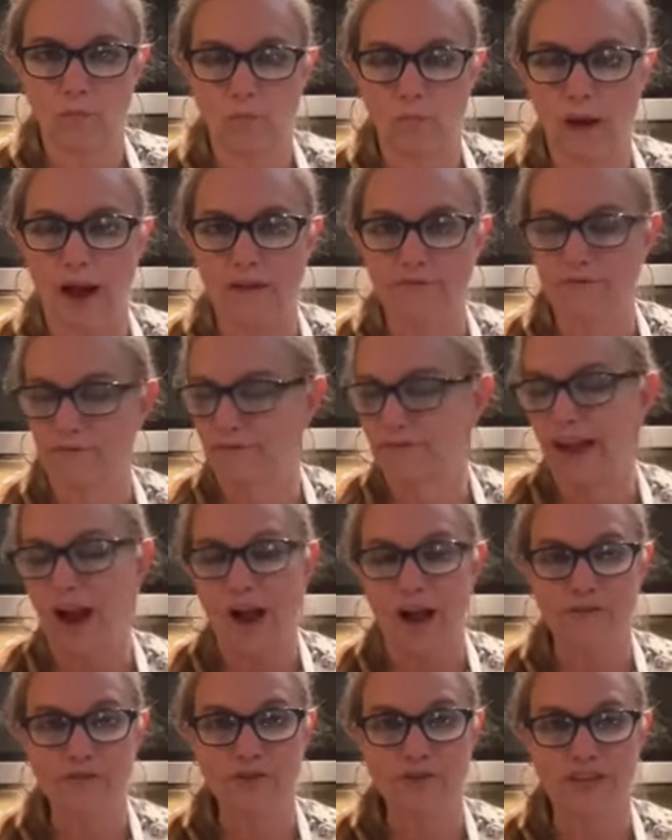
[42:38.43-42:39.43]

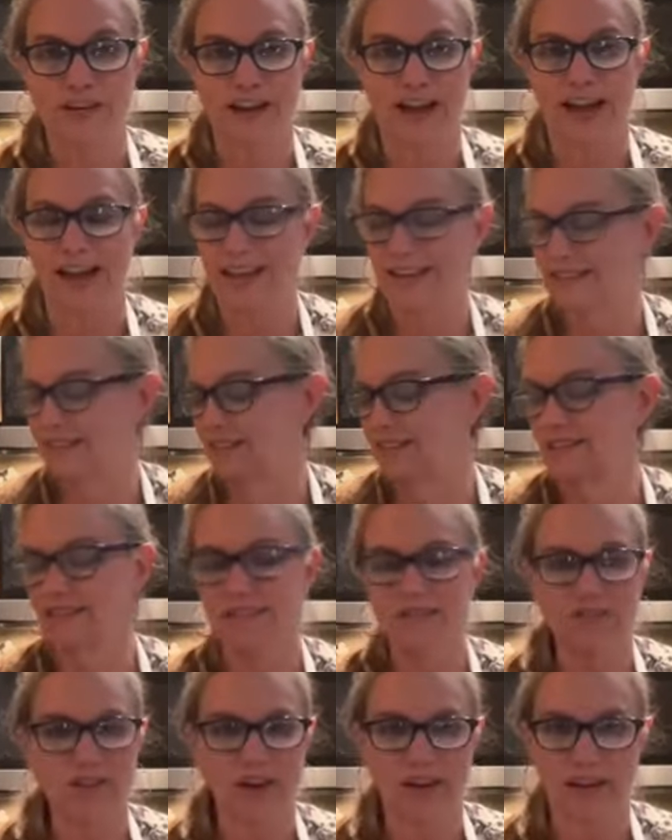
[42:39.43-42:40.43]
after tonight, this
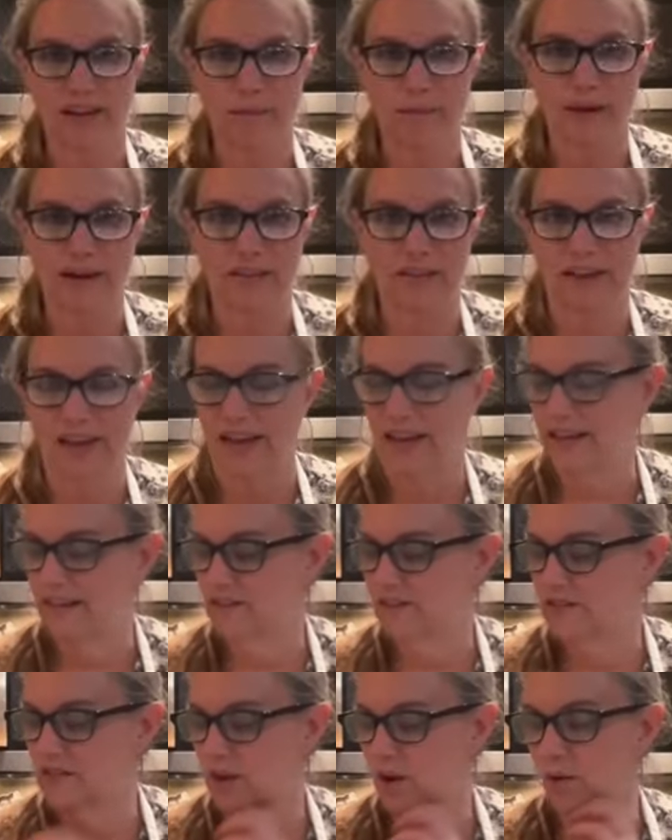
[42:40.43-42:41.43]
has got to come out of the can.
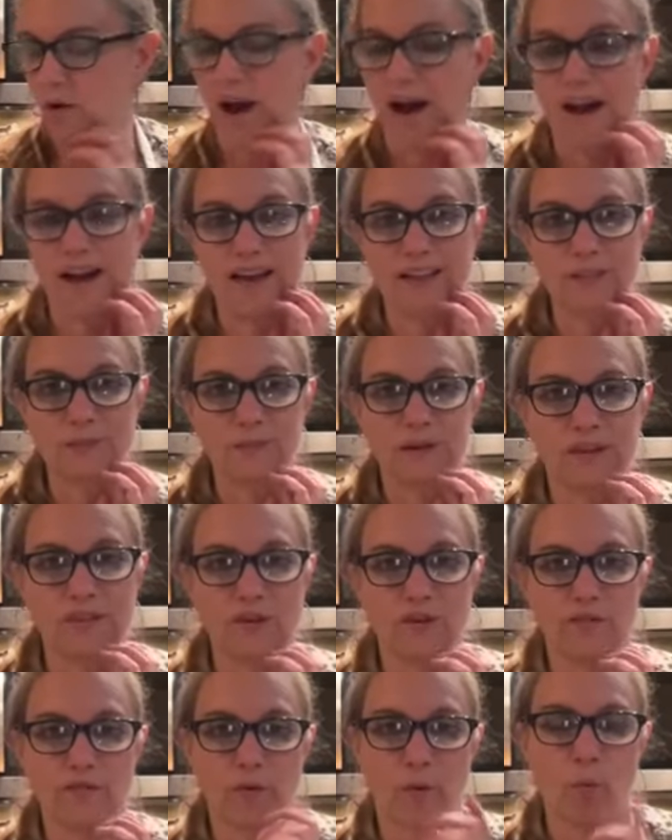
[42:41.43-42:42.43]
So it's been in
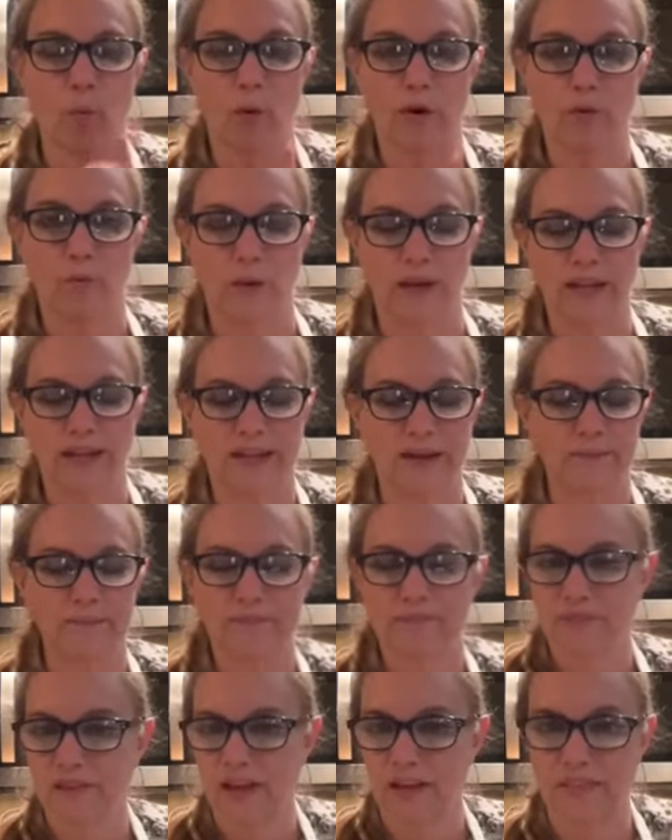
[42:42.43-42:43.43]
there for 1 week,
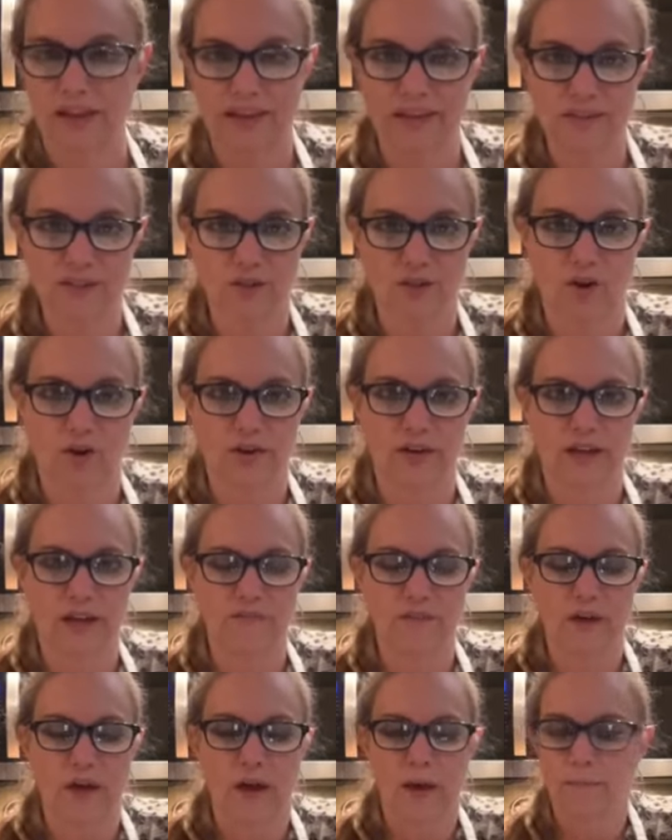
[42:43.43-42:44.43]
and that is long enough.
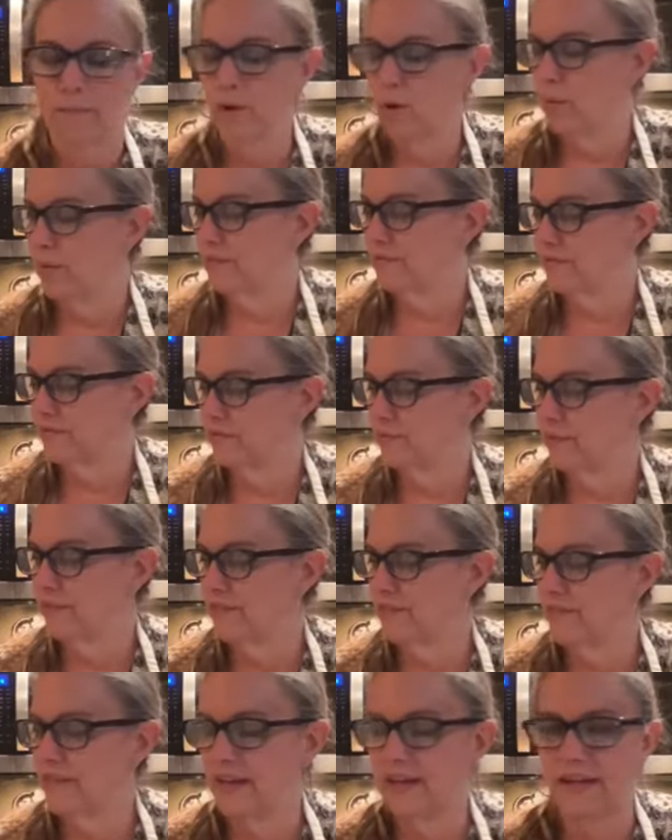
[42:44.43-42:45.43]
But
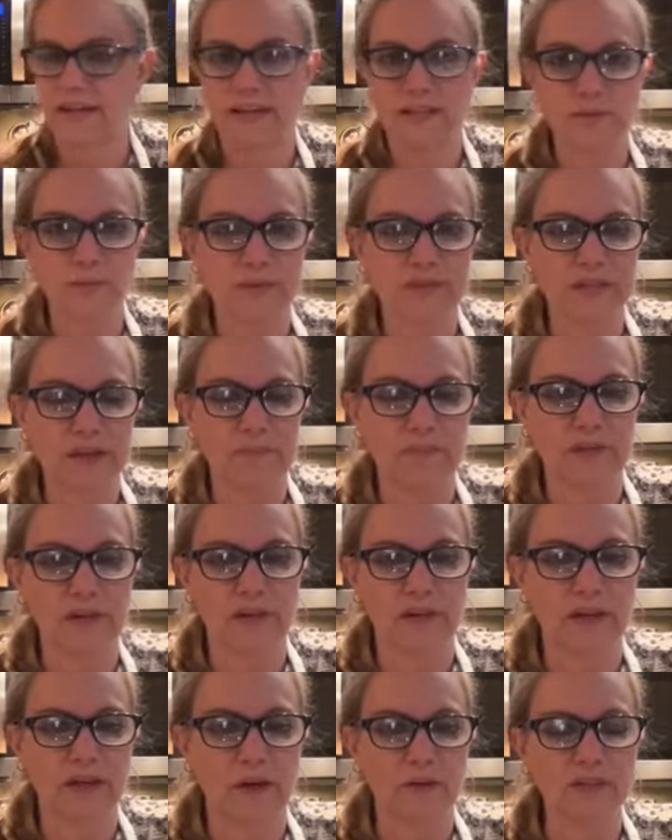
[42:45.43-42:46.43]
with these, with
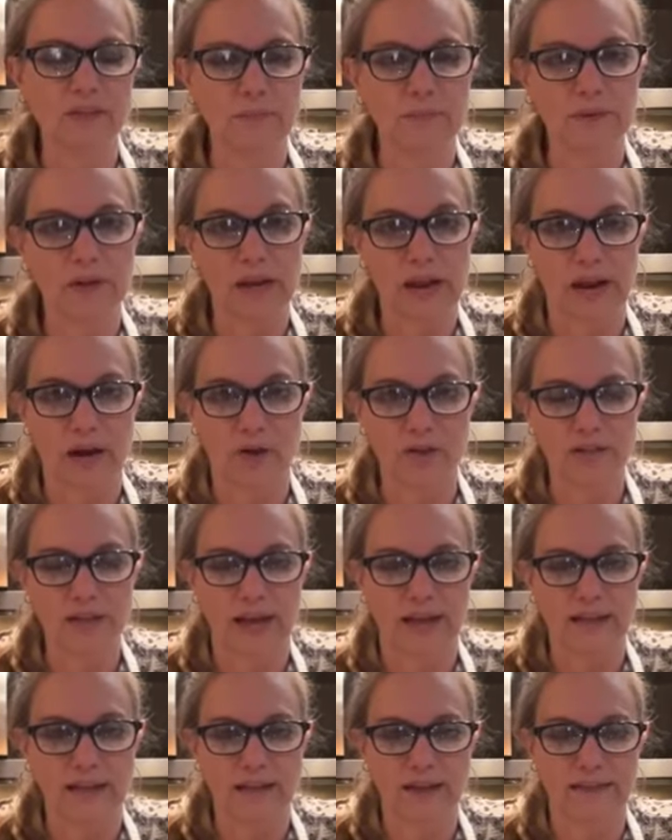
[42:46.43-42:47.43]
something, you know, something
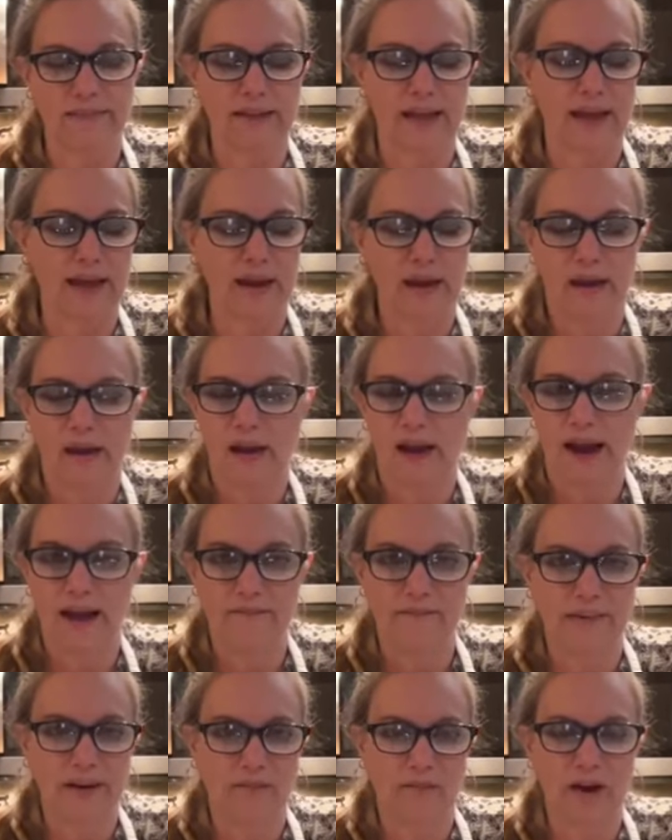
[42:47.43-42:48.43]
airtight like that, I've
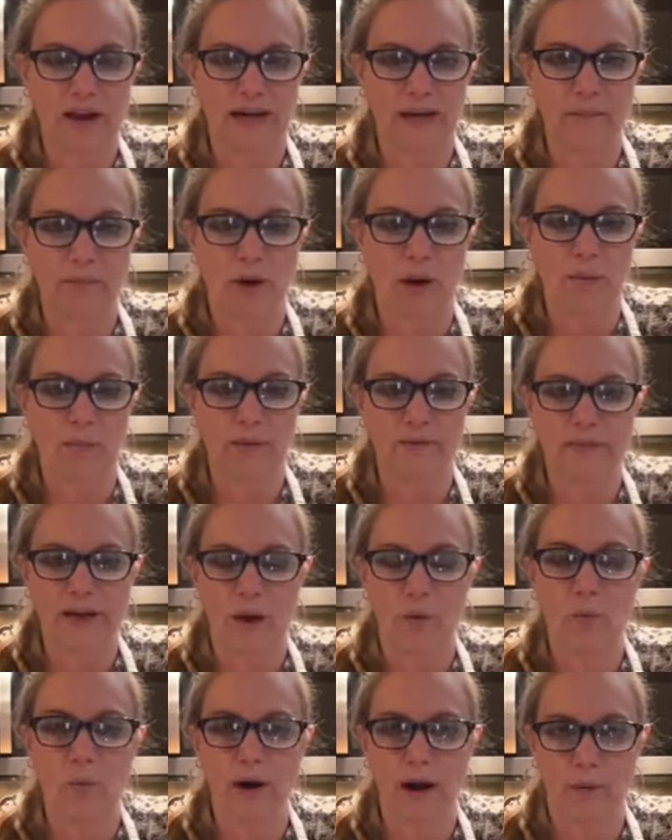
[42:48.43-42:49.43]
never had any problem with
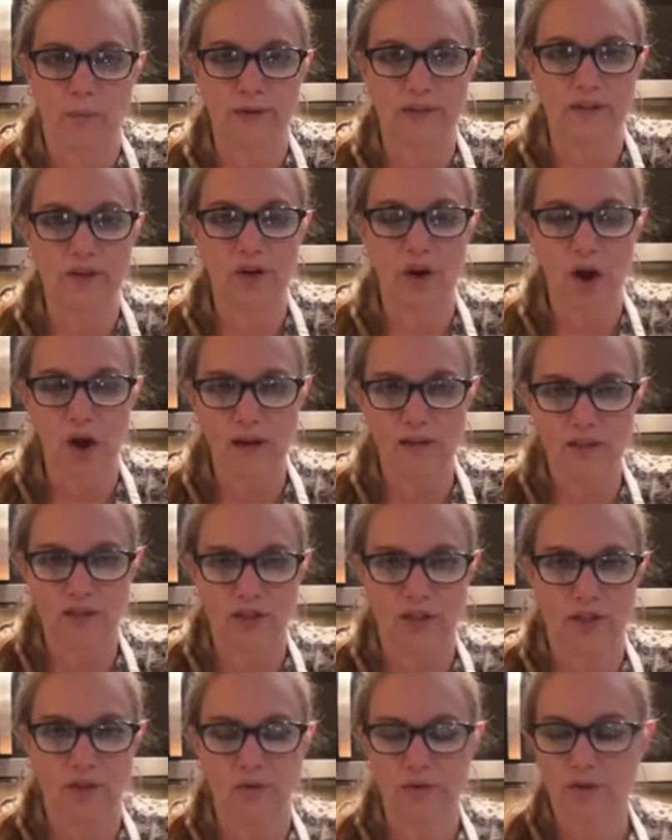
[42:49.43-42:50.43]
that. What I would not
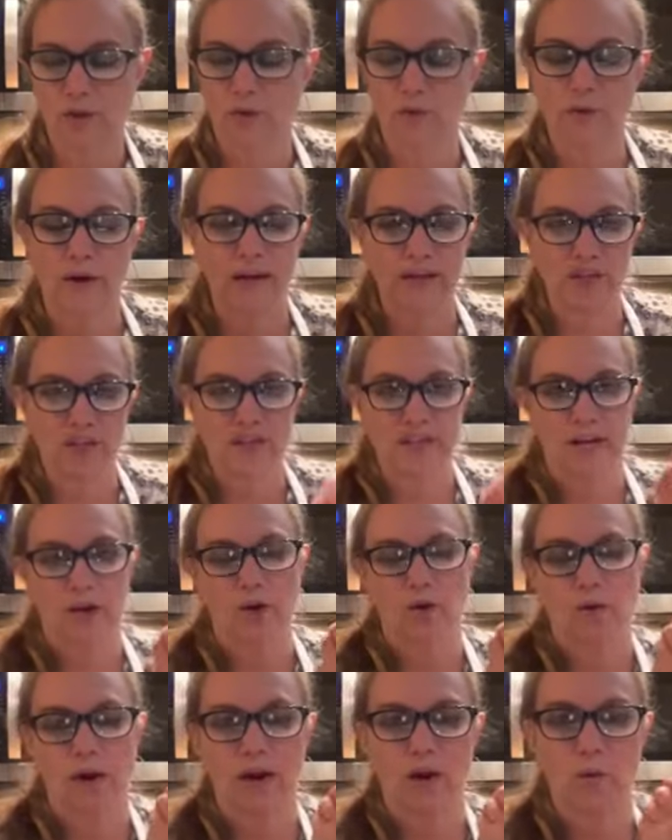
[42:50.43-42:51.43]
do, so Loretta just had a
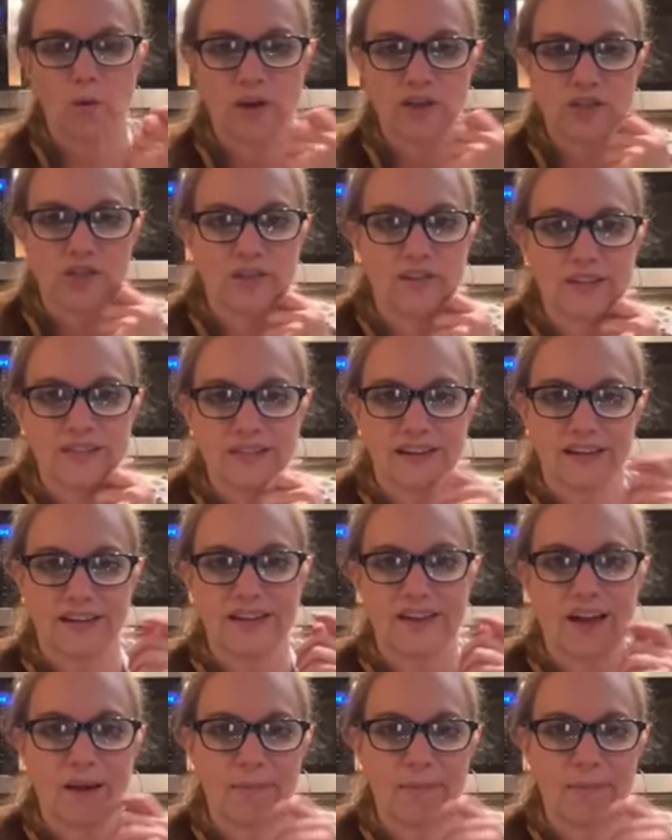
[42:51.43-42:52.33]
great question that's gonna,